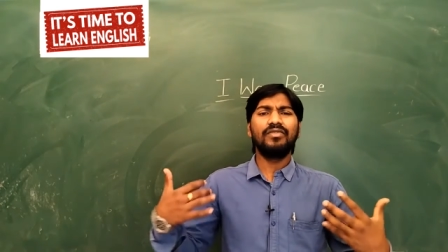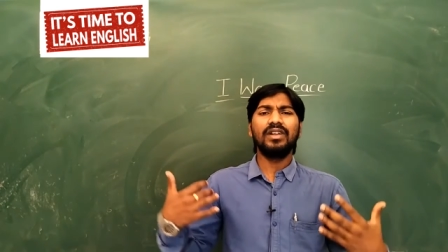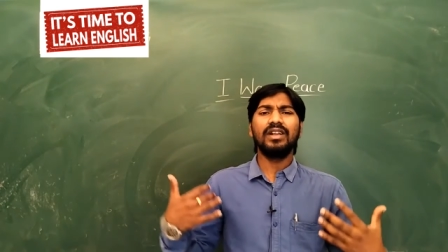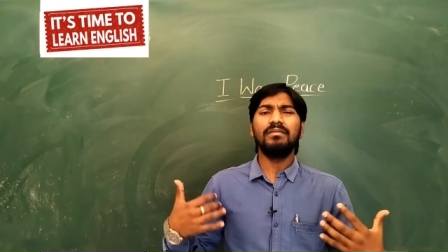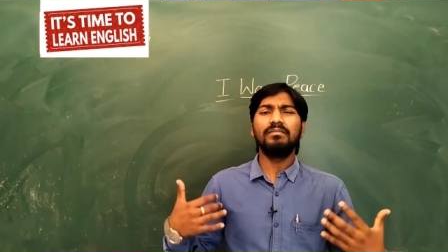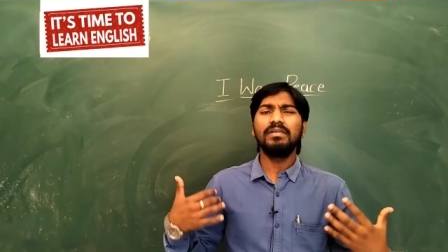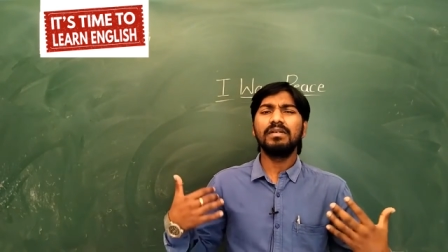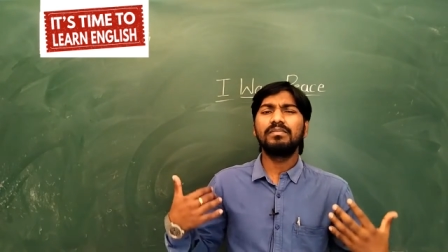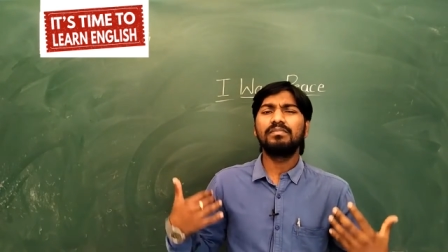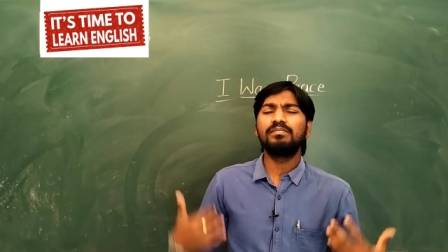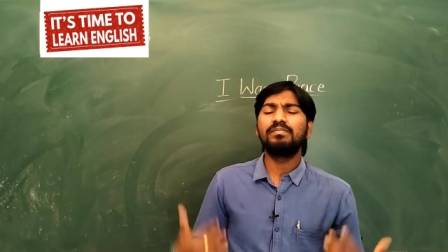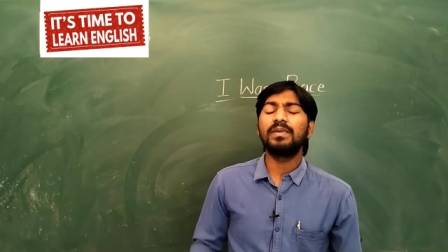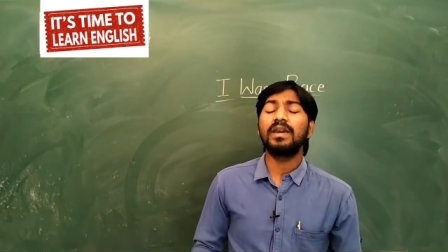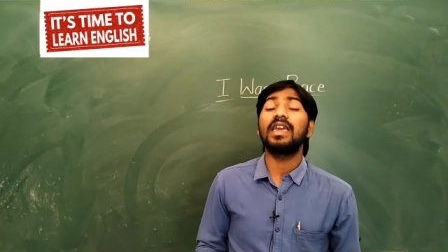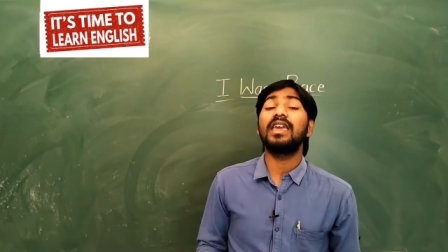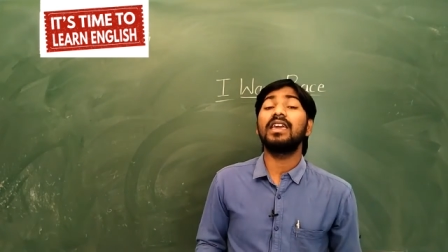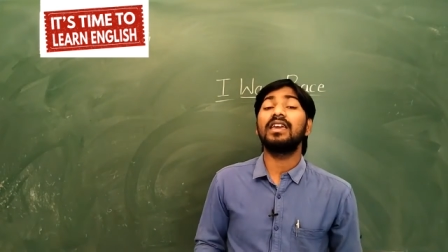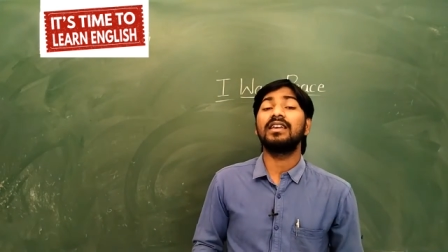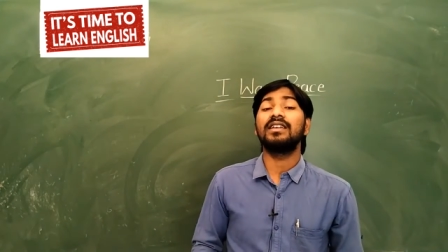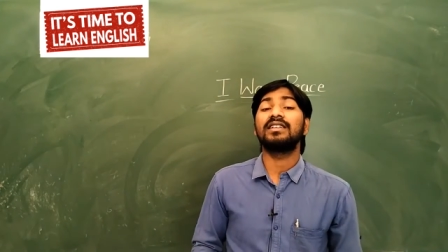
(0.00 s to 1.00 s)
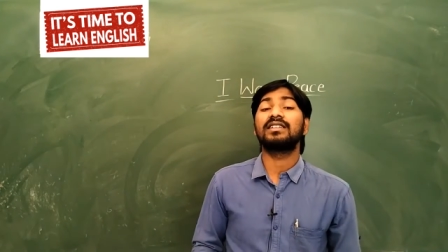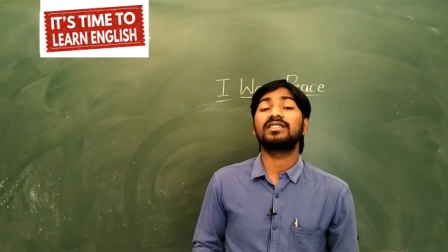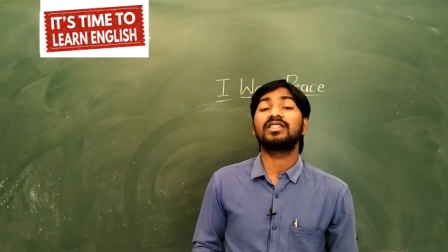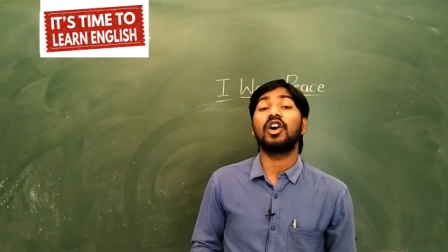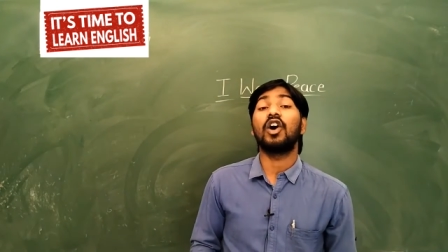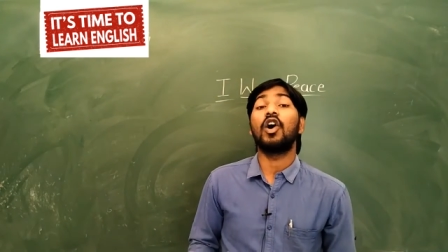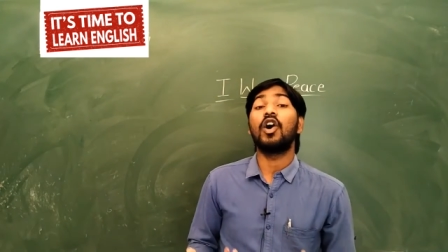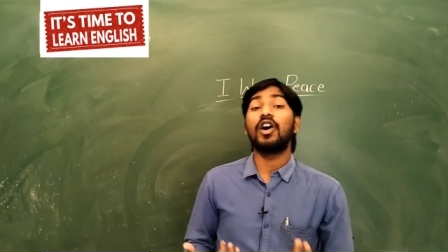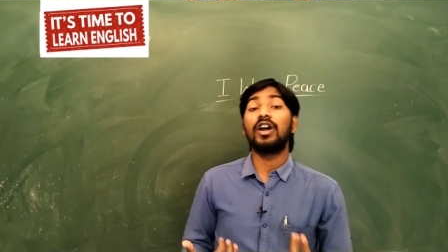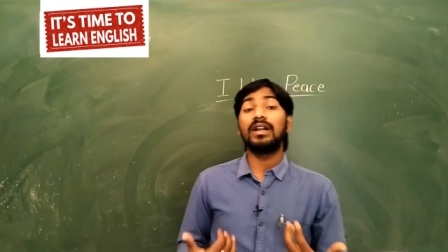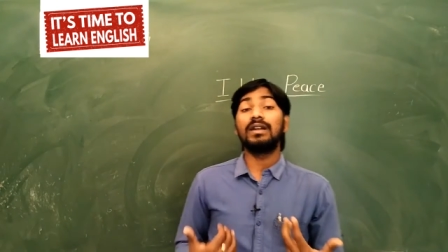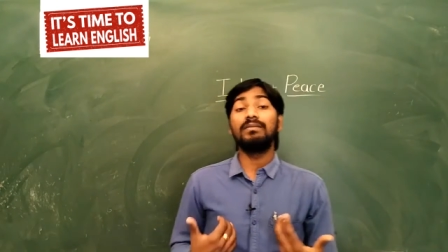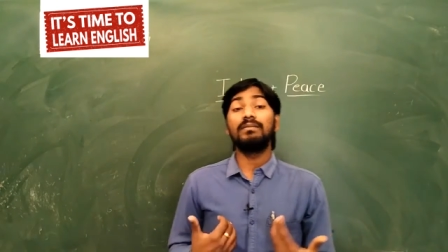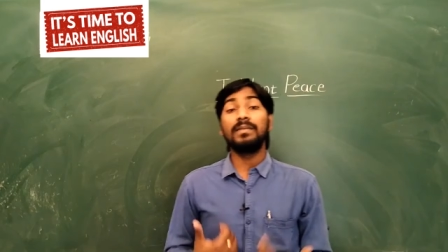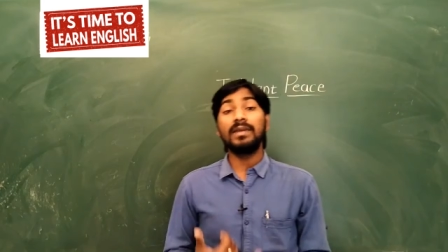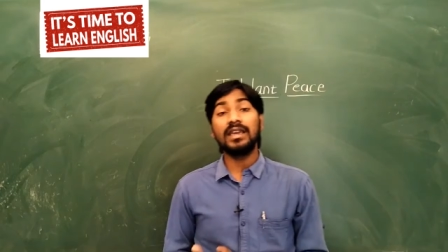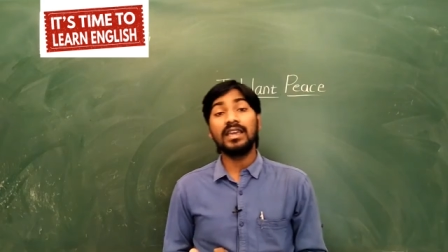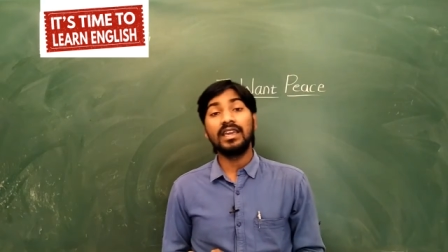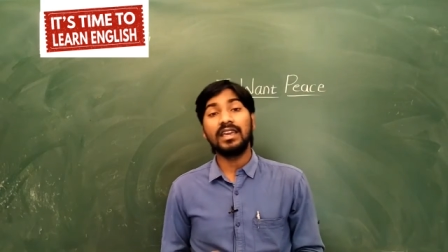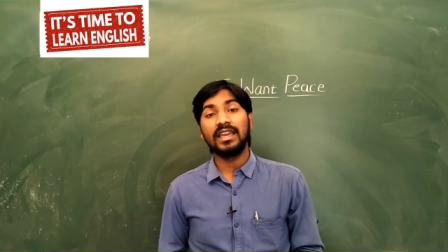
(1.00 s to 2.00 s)
will be peace
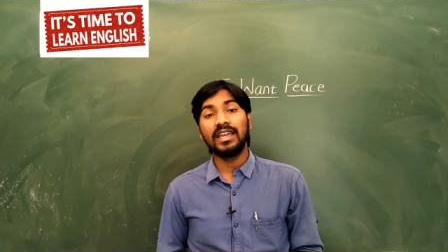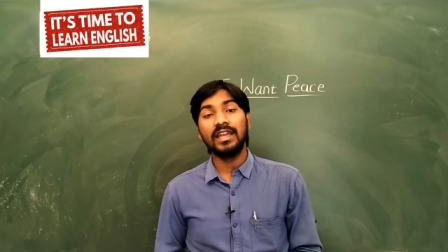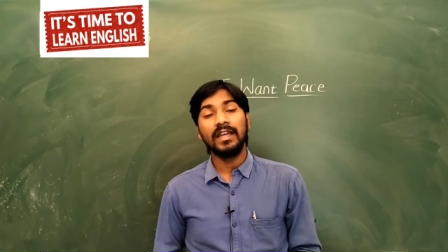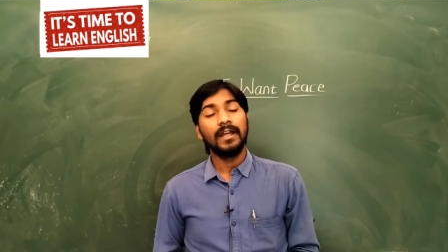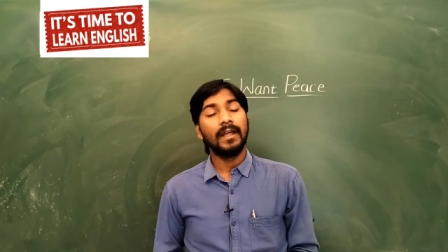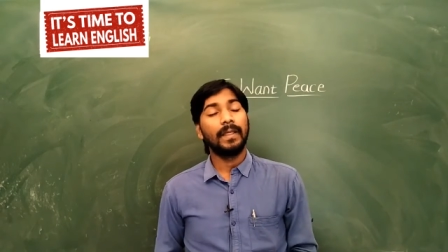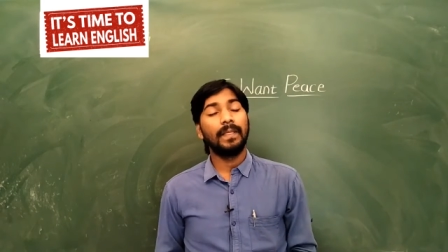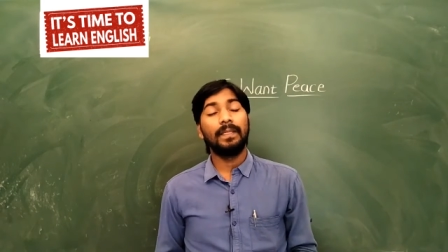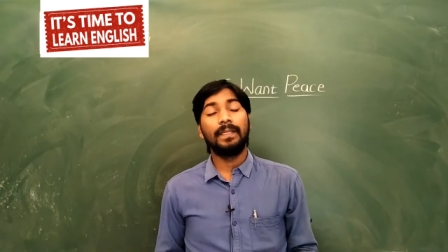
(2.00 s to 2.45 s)
on me,